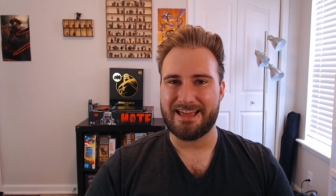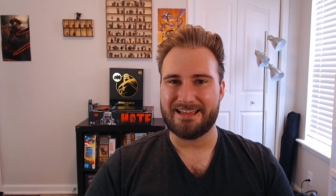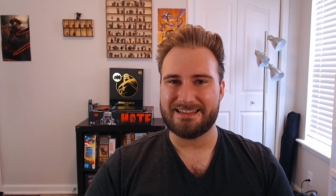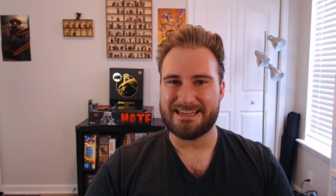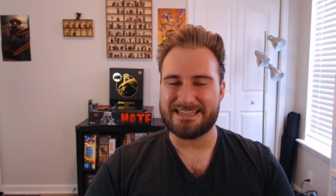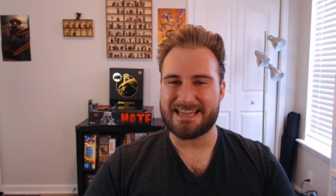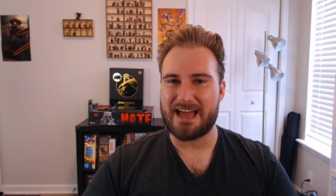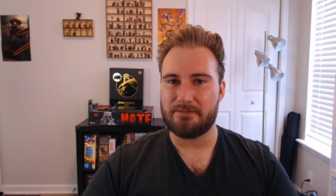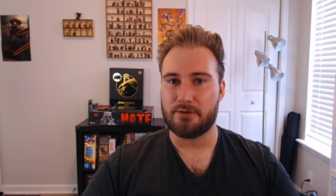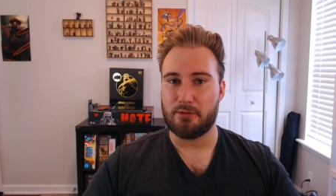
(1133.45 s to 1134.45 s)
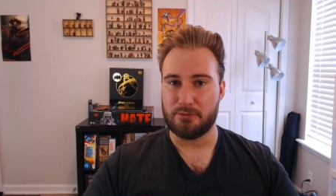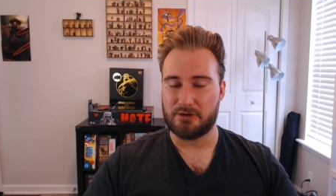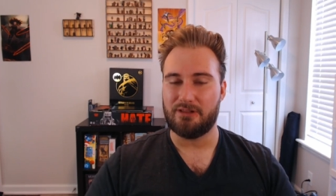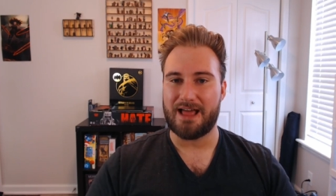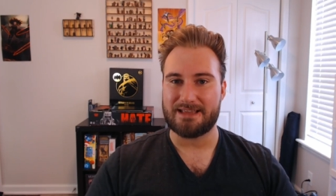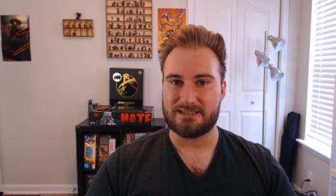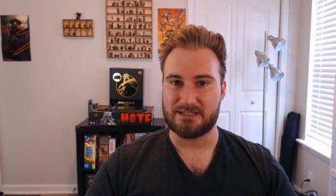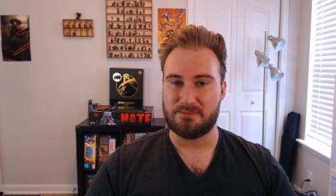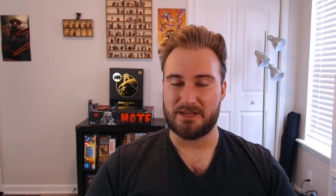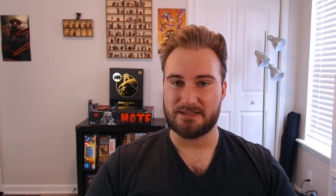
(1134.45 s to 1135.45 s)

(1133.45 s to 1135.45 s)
need to have their own classes because